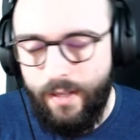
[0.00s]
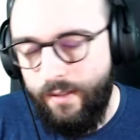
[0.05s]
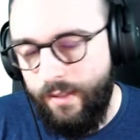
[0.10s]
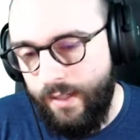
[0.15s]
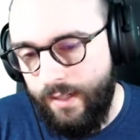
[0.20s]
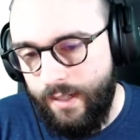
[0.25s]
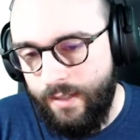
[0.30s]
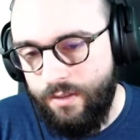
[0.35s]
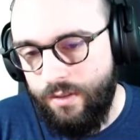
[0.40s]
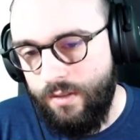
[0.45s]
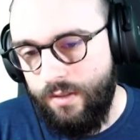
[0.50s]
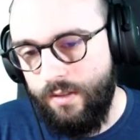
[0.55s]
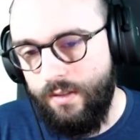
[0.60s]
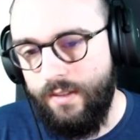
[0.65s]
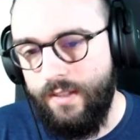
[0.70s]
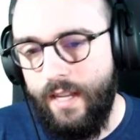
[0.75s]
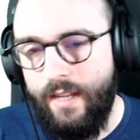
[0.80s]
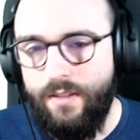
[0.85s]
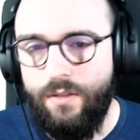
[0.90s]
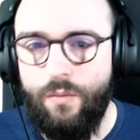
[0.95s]
I think
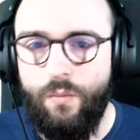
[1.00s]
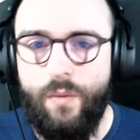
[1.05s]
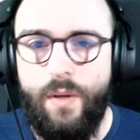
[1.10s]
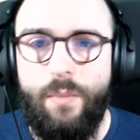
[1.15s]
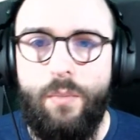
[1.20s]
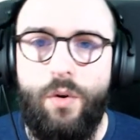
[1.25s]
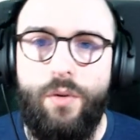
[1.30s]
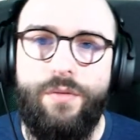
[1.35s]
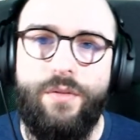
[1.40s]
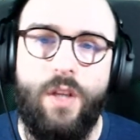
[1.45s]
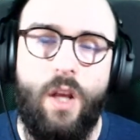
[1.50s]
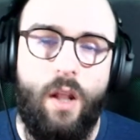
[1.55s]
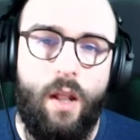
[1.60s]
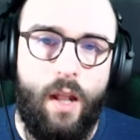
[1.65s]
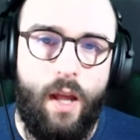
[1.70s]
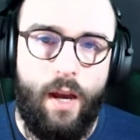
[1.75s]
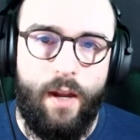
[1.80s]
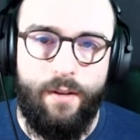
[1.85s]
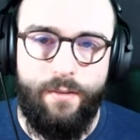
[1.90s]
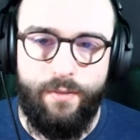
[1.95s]
that removes a
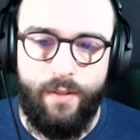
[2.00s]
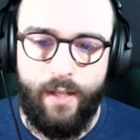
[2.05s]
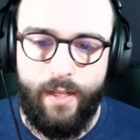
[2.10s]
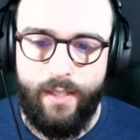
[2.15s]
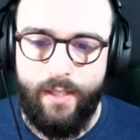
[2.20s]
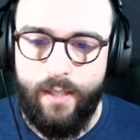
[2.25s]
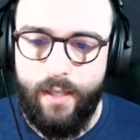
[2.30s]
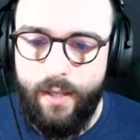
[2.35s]
lot of like